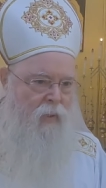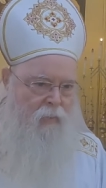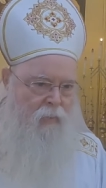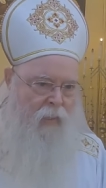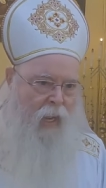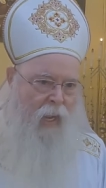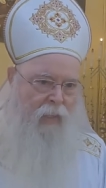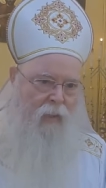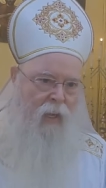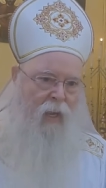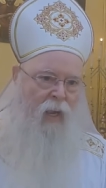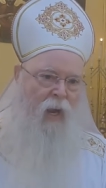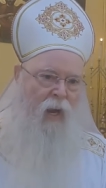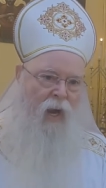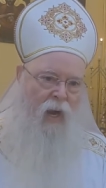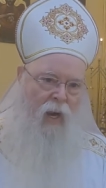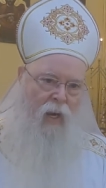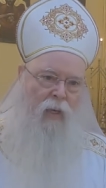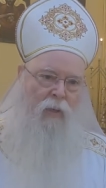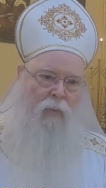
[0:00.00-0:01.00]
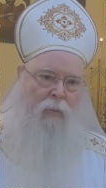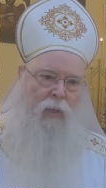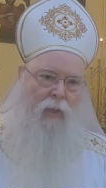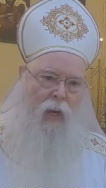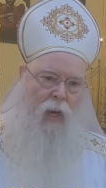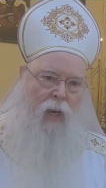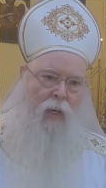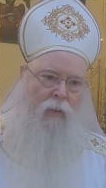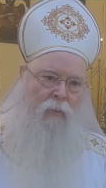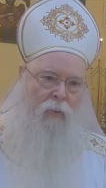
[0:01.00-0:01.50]
not hungry,
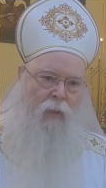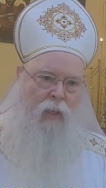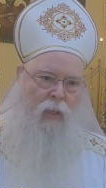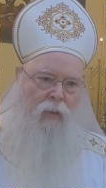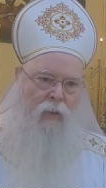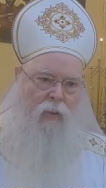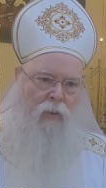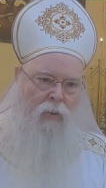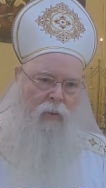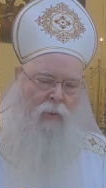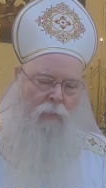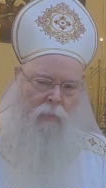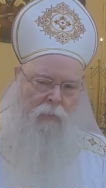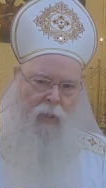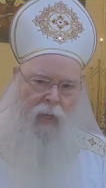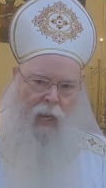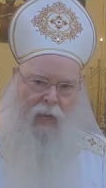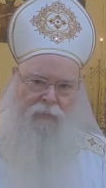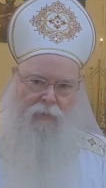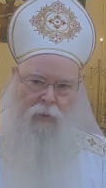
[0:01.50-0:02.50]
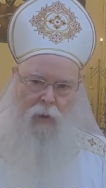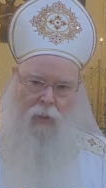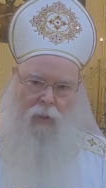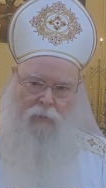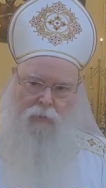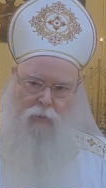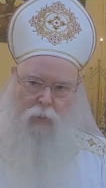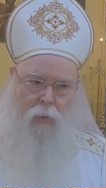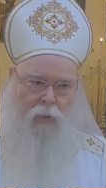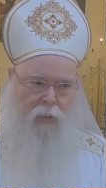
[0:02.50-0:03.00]
hungry, but I've
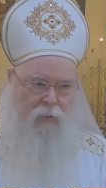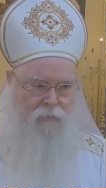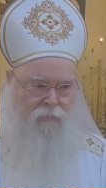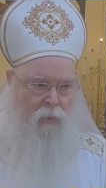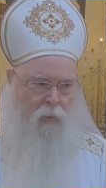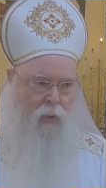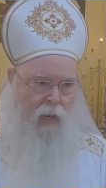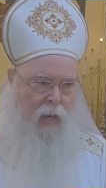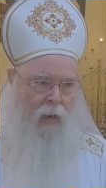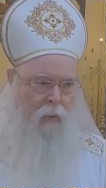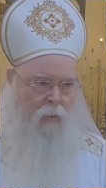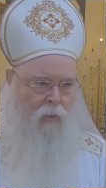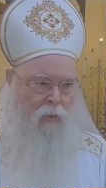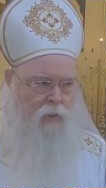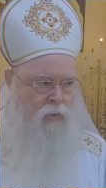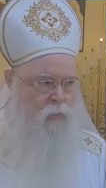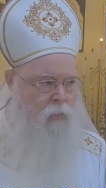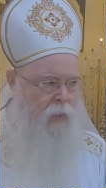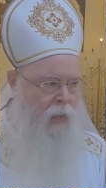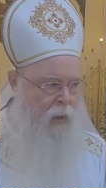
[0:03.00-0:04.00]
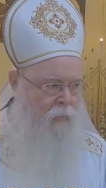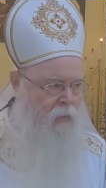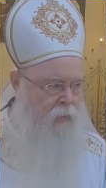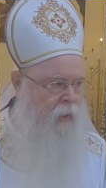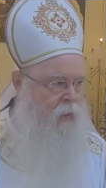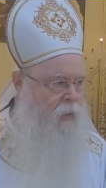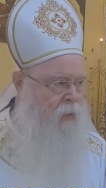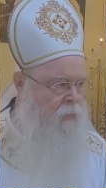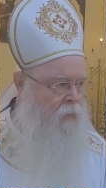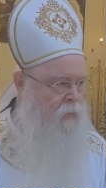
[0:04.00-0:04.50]
gone 24 hours without
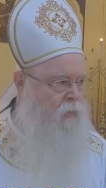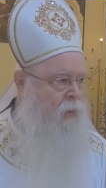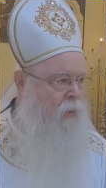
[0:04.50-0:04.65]
eating or